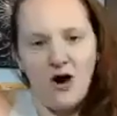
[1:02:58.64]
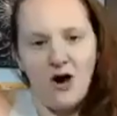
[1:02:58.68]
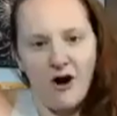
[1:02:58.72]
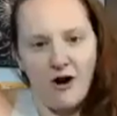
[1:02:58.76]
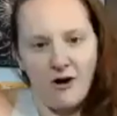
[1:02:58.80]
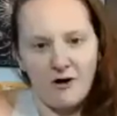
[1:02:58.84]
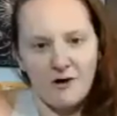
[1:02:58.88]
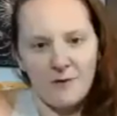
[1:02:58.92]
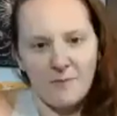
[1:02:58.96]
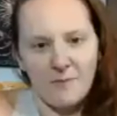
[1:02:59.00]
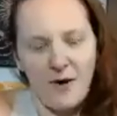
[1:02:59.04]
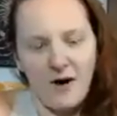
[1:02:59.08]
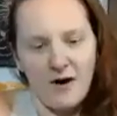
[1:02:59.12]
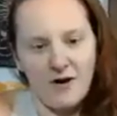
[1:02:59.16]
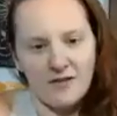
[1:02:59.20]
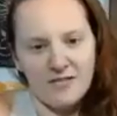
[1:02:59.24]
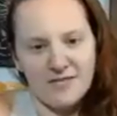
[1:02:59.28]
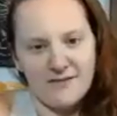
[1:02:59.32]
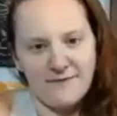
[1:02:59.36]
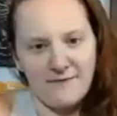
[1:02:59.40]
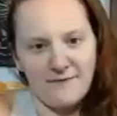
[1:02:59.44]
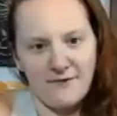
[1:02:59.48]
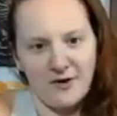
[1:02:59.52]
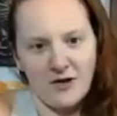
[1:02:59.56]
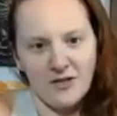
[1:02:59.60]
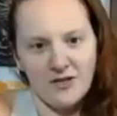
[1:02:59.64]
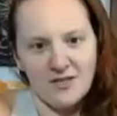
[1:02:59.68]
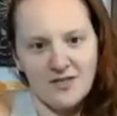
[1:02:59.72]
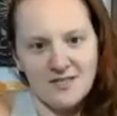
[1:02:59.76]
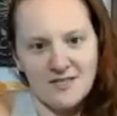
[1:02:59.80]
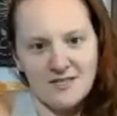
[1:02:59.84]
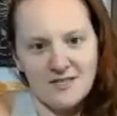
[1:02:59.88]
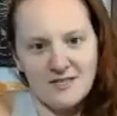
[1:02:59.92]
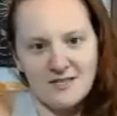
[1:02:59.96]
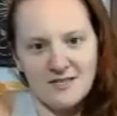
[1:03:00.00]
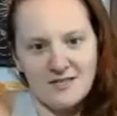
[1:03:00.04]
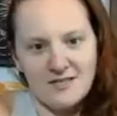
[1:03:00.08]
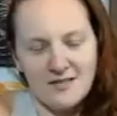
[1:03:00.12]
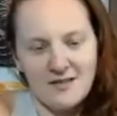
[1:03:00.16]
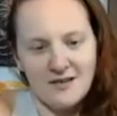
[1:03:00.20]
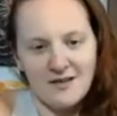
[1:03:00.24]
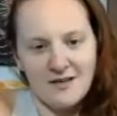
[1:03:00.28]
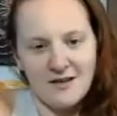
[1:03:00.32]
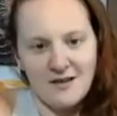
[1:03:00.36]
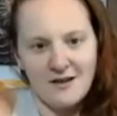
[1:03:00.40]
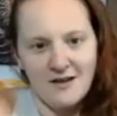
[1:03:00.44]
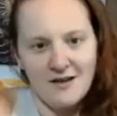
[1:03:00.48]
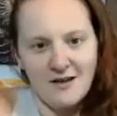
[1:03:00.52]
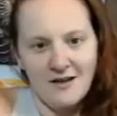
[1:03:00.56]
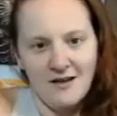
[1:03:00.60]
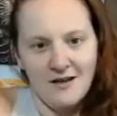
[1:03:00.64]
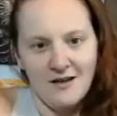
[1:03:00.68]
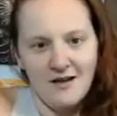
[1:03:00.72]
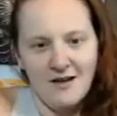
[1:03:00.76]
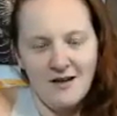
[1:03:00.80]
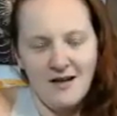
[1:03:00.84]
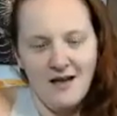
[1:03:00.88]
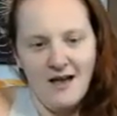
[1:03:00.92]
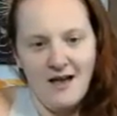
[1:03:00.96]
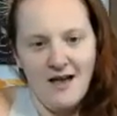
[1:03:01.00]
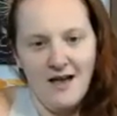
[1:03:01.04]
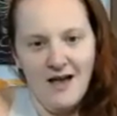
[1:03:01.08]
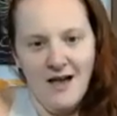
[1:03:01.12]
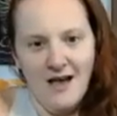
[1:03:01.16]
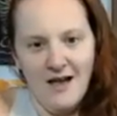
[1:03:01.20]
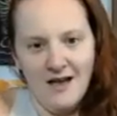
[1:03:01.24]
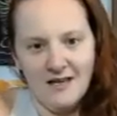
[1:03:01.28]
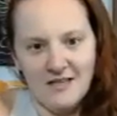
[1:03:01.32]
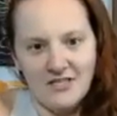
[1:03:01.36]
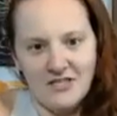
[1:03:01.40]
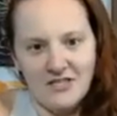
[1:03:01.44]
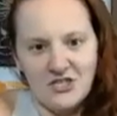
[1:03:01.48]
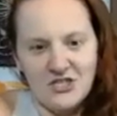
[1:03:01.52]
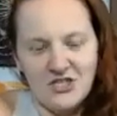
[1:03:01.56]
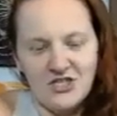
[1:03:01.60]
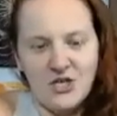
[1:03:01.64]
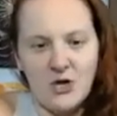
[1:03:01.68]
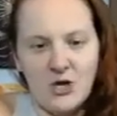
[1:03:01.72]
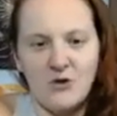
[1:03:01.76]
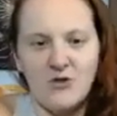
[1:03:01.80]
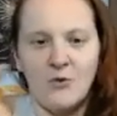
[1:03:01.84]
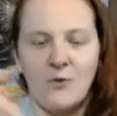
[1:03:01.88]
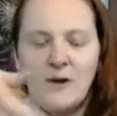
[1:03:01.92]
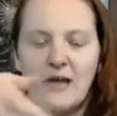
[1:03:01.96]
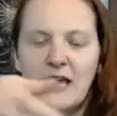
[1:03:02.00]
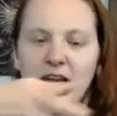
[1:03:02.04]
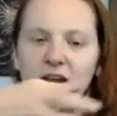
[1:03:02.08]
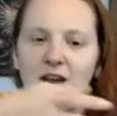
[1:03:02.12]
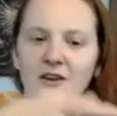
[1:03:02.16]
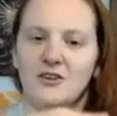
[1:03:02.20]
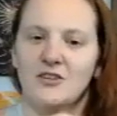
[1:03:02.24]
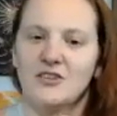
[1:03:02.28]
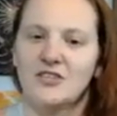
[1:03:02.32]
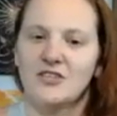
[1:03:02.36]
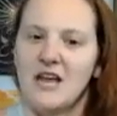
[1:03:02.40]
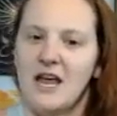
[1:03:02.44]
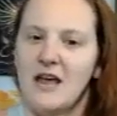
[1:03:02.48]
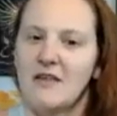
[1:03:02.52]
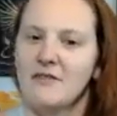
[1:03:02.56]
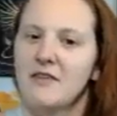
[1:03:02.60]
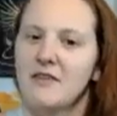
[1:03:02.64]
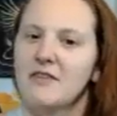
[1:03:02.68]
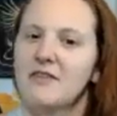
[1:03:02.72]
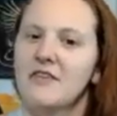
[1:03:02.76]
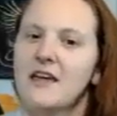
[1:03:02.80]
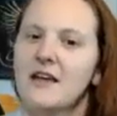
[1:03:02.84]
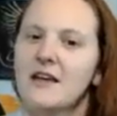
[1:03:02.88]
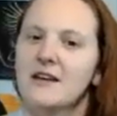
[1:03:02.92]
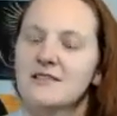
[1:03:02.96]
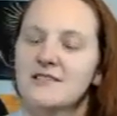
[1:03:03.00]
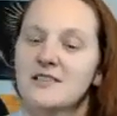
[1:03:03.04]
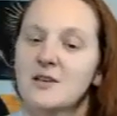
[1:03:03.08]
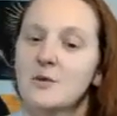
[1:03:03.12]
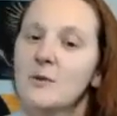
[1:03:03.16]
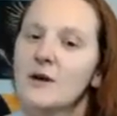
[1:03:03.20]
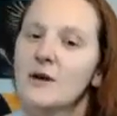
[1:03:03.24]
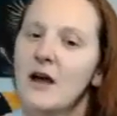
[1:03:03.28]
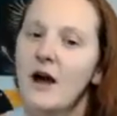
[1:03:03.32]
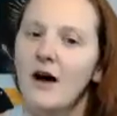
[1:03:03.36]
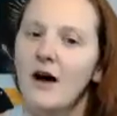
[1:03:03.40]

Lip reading: hard parts first so that we can understand the things that we